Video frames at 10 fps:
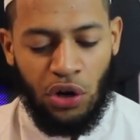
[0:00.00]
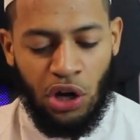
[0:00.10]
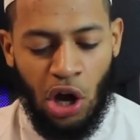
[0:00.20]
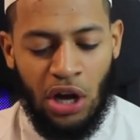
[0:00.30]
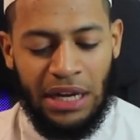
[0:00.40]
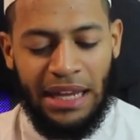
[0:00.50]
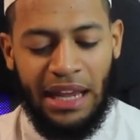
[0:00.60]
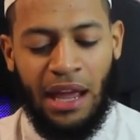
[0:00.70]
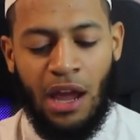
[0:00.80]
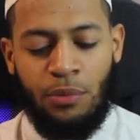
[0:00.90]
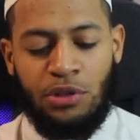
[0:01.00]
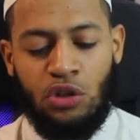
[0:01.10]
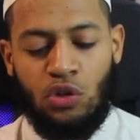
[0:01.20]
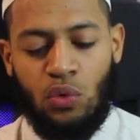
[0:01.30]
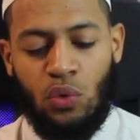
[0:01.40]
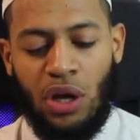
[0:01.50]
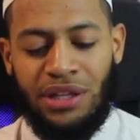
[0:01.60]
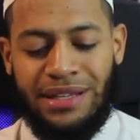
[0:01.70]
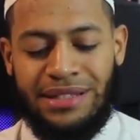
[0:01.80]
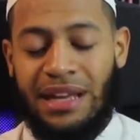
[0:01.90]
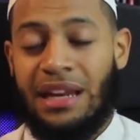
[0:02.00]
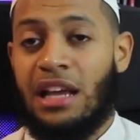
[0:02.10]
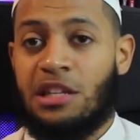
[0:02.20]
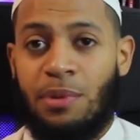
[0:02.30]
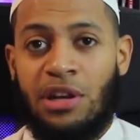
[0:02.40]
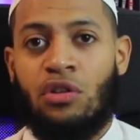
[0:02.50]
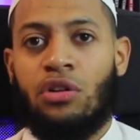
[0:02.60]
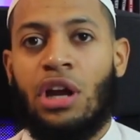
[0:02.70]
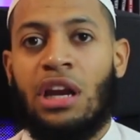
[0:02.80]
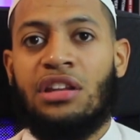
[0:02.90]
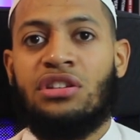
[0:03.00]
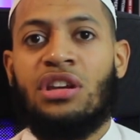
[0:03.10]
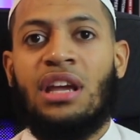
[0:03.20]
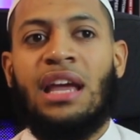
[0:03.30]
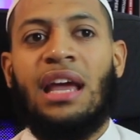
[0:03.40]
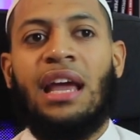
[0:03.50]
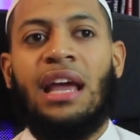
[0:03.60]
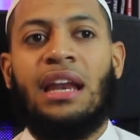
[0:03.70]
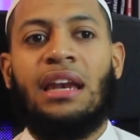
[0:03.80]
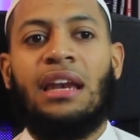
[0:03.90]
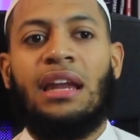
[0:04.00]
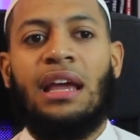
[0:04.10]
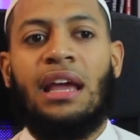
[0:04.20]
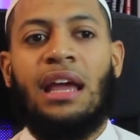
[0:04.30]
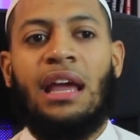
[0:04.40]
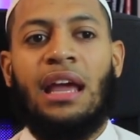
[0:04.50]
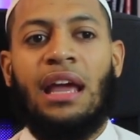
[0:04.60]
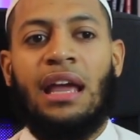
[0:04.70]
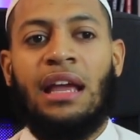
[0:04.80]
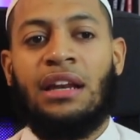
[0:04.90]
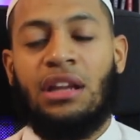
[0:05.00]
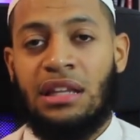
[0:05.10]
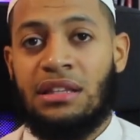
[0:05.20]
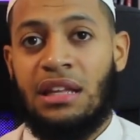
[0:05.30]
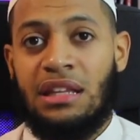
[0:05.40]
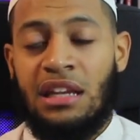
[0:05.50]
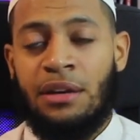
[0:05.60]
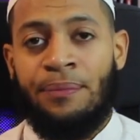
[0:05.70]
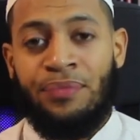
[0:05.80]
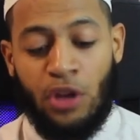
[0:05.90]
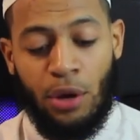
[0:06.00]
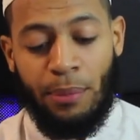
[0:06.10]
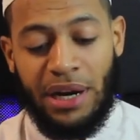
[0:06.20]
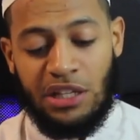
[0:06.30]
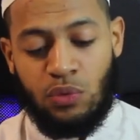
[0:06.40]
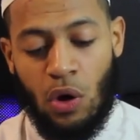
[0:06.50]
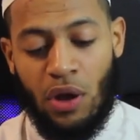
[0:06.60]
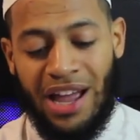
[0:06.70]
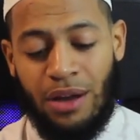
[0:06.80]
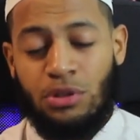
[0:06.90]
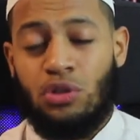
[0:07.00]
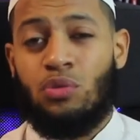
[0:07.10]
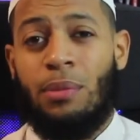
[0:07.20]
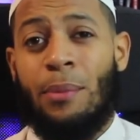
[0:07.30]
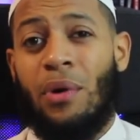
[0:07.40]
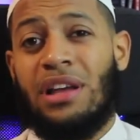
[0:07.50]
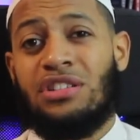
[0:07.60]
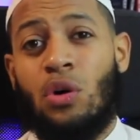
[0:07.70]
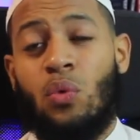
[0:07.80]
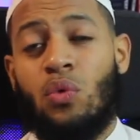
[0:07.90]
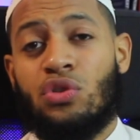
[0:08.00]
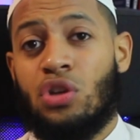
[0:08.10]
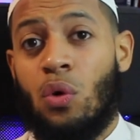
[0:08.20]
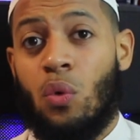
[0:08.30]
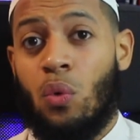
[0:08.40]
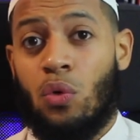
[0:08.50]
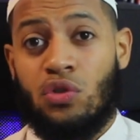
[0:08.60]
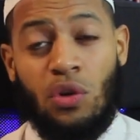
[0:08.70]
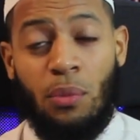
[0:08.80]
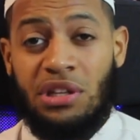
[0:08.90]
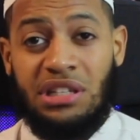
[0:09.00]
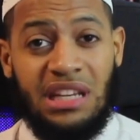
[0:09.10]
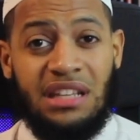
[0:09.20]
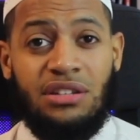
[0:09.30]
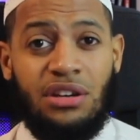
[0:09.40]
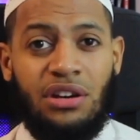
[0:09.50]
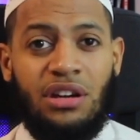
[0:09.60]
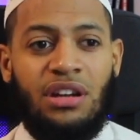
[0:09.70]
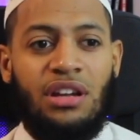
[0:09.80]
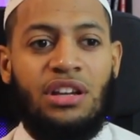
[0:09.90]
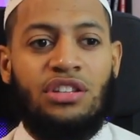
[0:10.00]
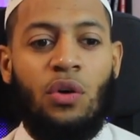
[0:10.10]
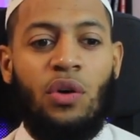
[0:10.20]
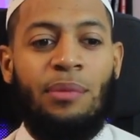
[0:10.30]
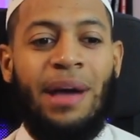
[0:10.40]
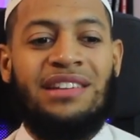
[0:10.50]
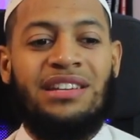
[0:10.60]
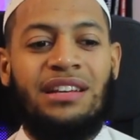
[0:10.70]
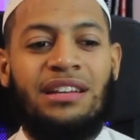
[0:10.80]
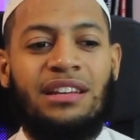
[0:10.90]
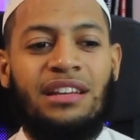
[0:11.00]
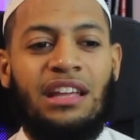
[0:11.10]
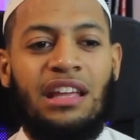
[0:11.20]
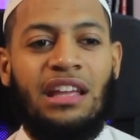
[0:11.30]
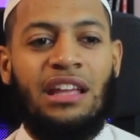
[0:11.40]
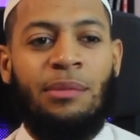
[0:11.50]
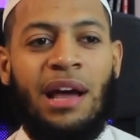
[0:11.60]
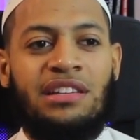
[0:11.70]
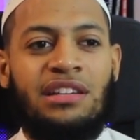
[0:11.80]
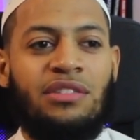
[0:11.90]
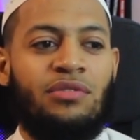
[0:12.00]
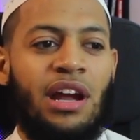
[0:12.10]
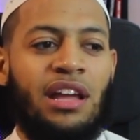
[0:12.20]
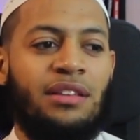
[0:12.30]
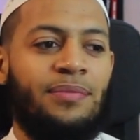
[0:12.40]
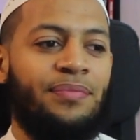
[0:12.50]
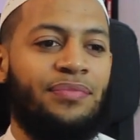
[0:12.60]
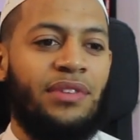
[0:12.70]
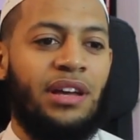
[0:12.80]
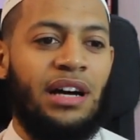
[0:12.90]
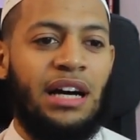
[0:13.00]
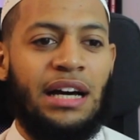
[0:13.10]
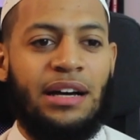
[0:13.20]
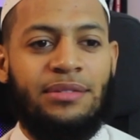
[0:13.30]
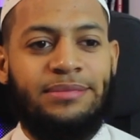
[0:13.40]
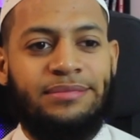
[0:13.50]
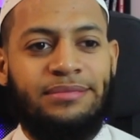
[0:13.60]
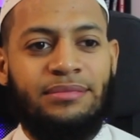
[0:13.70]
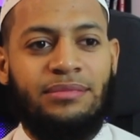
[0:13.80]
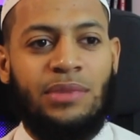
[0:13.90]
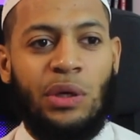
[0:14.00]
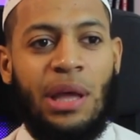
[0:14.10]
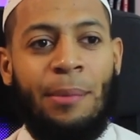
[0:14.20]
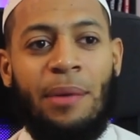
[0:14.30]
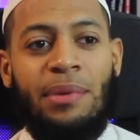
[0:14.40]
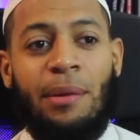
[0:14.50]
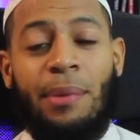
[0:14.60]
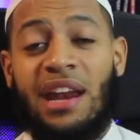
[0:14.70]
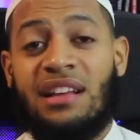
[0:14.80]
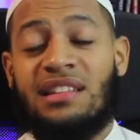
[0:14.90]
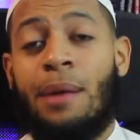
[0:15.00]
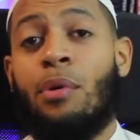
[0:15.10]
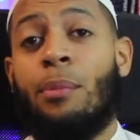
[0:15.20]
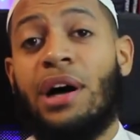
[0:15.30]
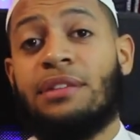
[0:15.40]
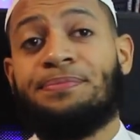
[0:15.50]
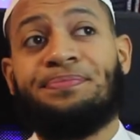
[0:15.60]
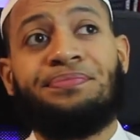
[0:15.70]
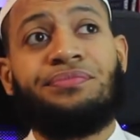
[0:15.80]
not only it helps you to understand and expand your knowledge and in the deen, but as well it helps you to memorize so much easier. So imagine, right, well, that might be a bad example, but